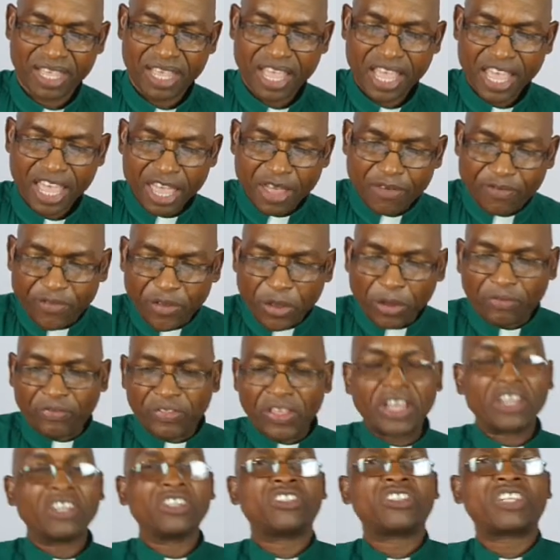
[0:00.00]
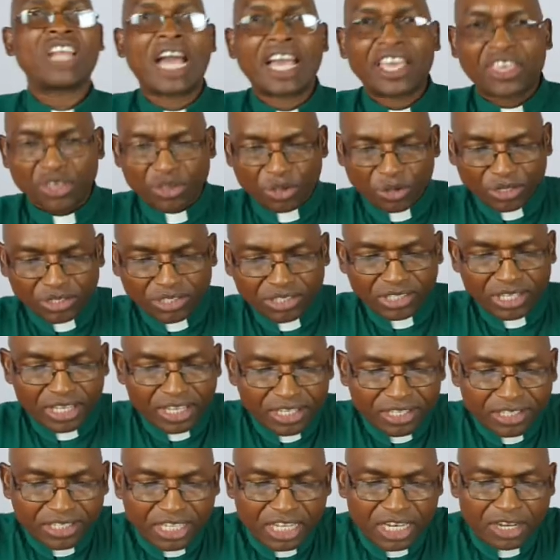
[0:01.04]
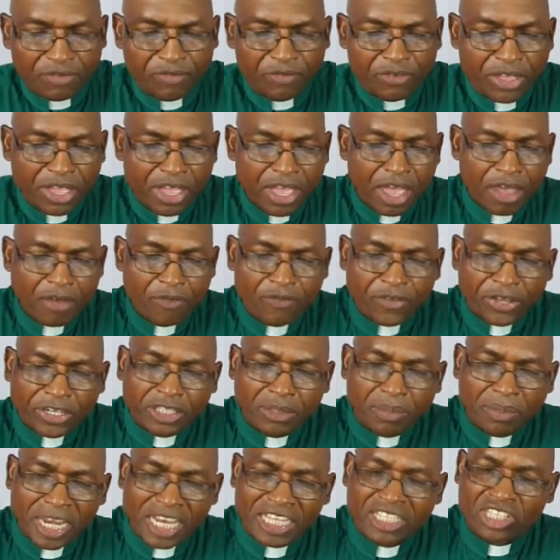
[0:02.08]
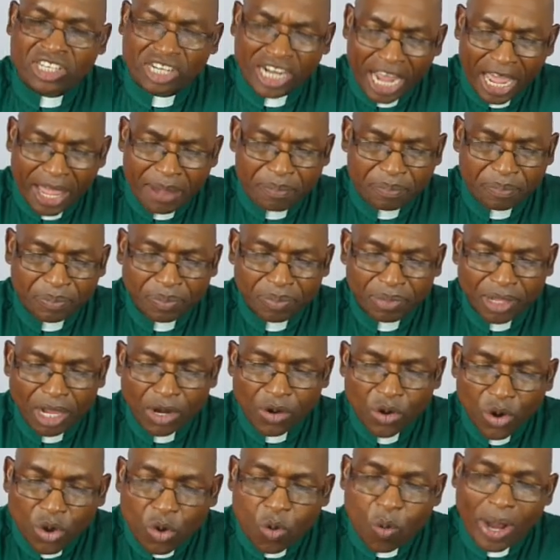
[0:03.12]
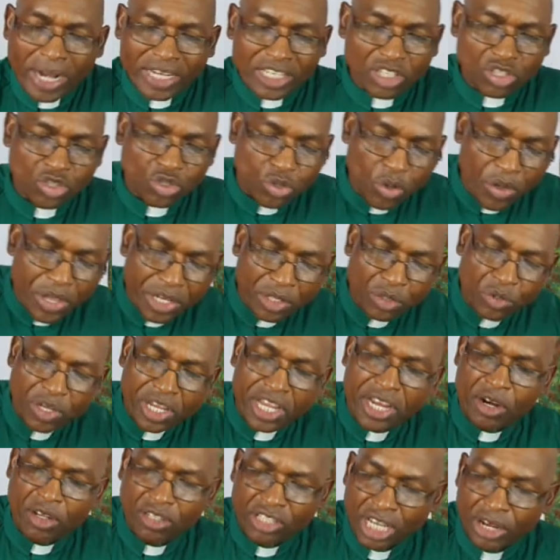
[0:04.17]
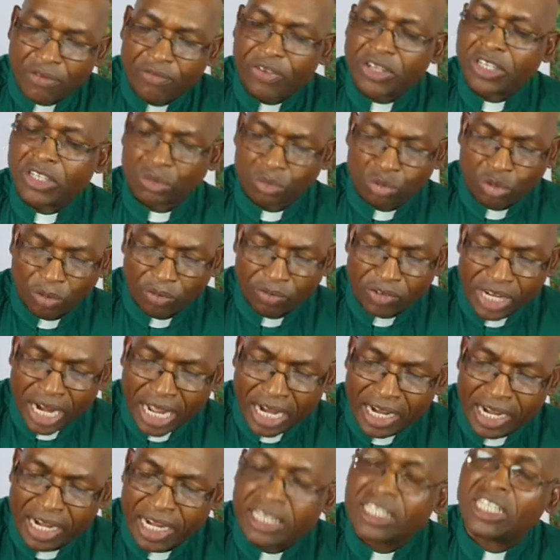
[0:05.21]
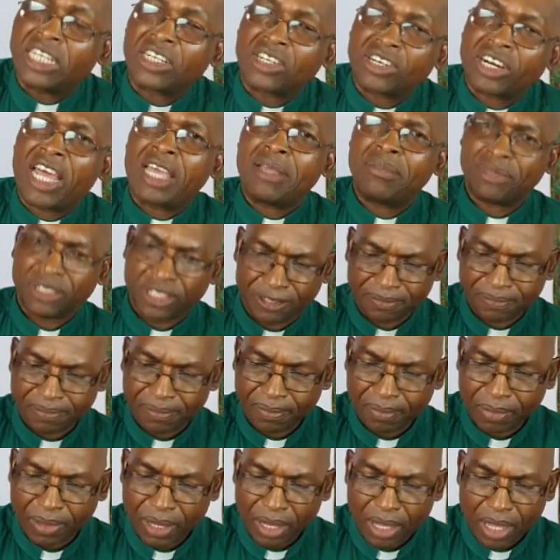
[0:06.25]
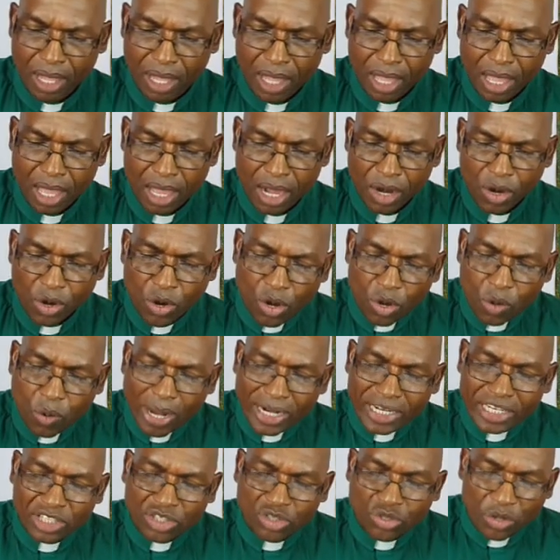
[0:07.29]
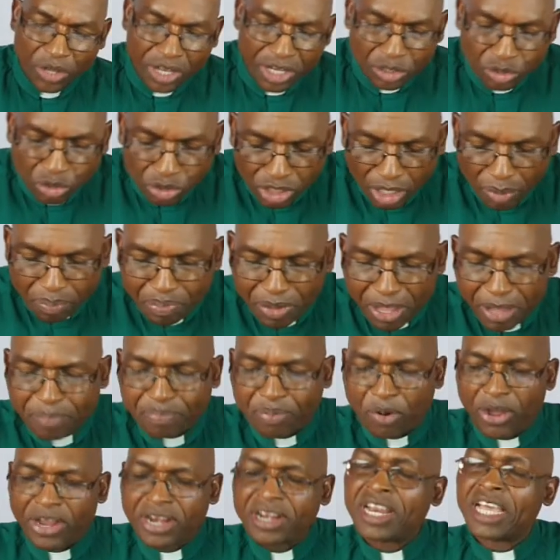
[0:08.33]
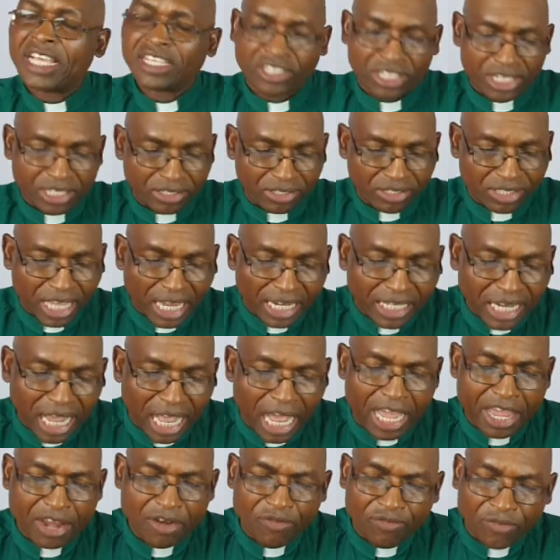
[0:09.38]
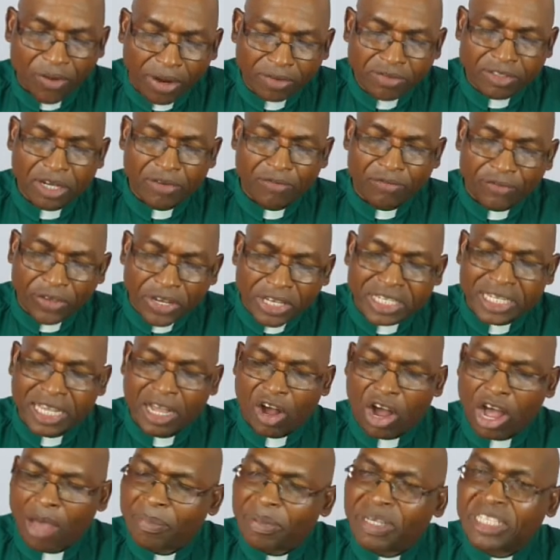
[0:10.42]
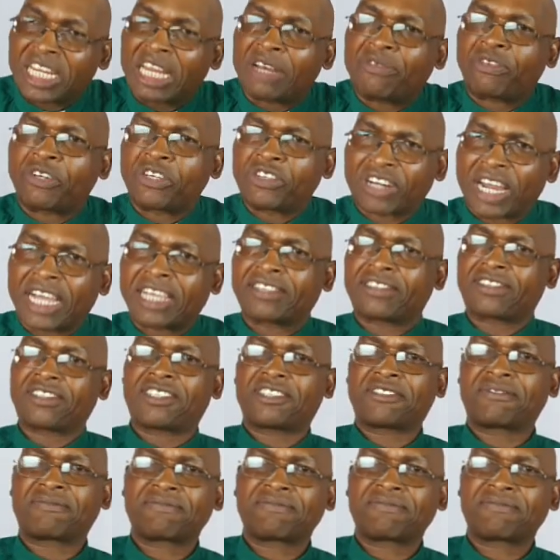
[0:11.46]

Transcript: If you think drug use is in victimless crime, look what it's doing to innocent victims of drug-related crimes. Look what it's doing to the people and nations that are involved in feeding our appetite for drugs.